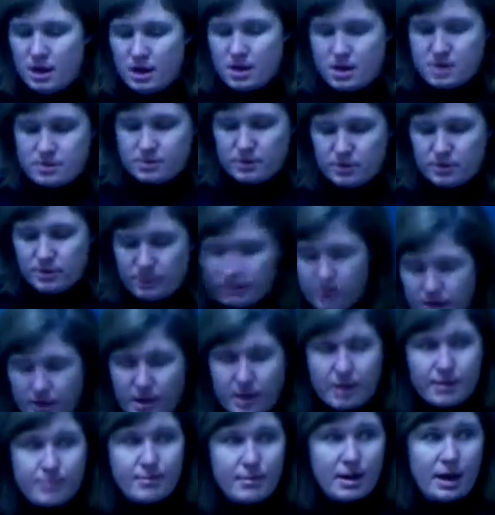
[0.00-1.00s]
I am doing
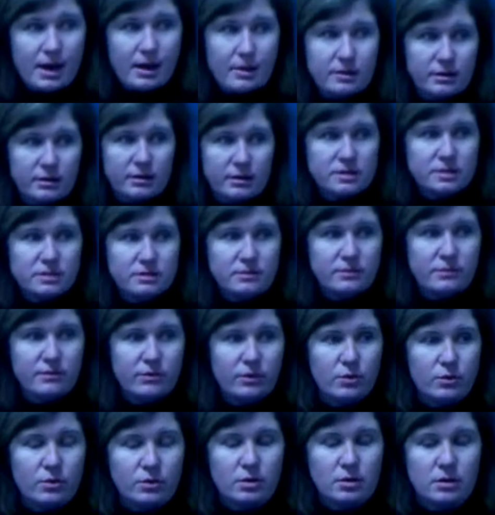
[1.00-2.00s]
a math
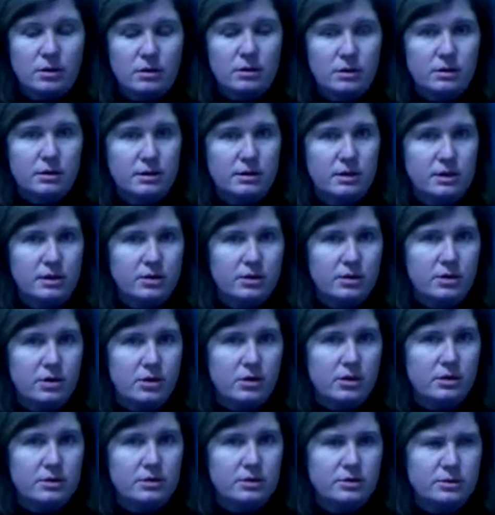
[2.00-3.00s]
lesson for
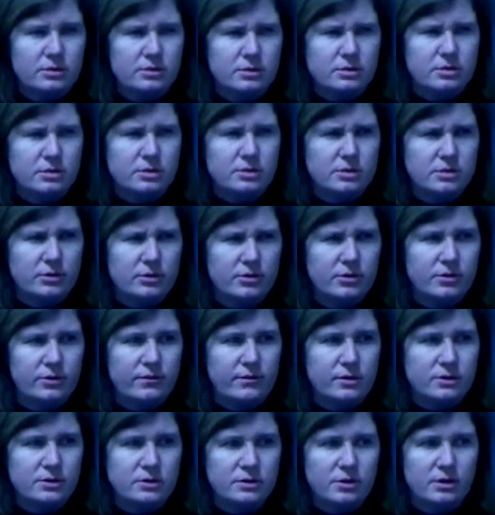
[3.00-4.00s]
kindergartners
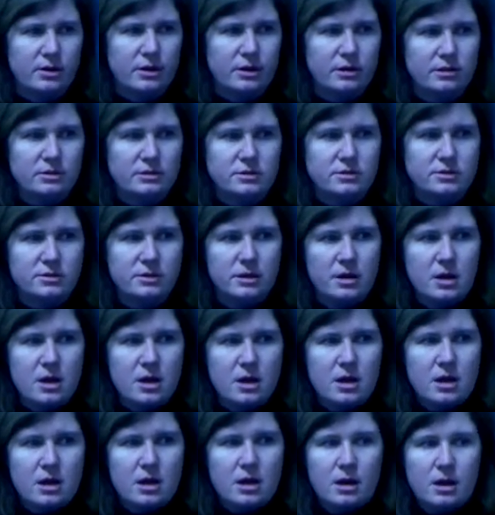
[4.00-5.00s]
or first graders
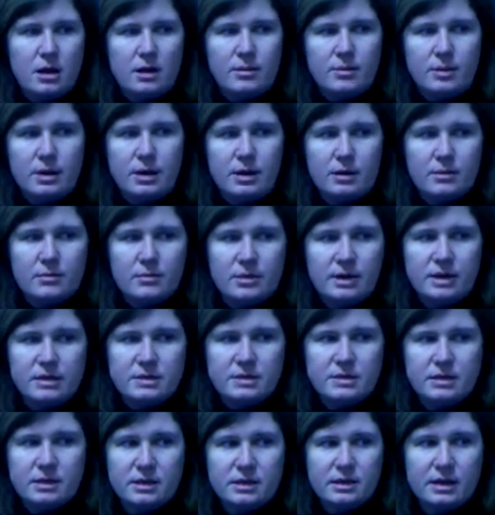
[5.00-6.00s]
about
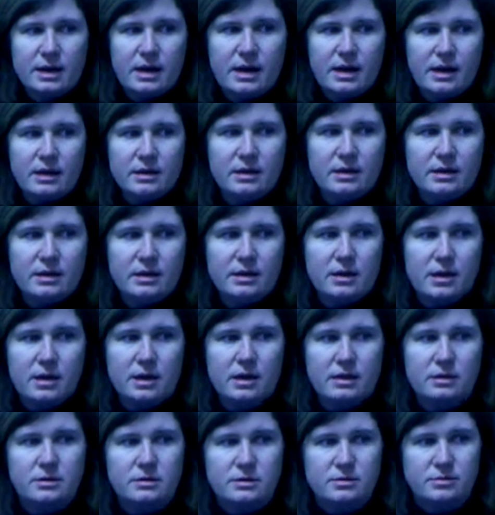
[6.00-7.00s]
basic adding
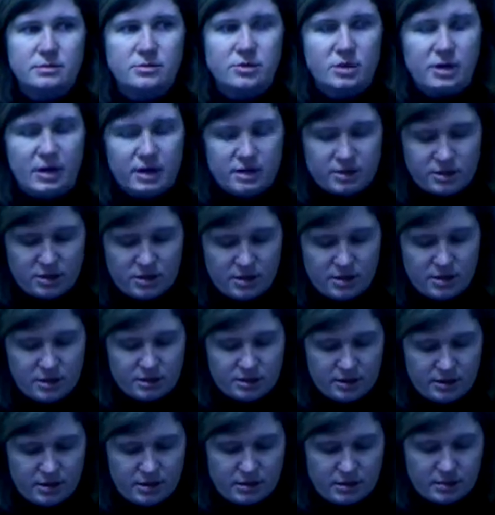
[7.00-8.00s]
and subtraction
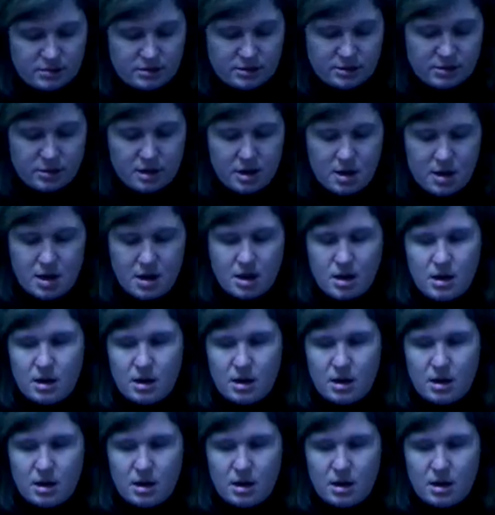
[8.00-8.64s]
concepts.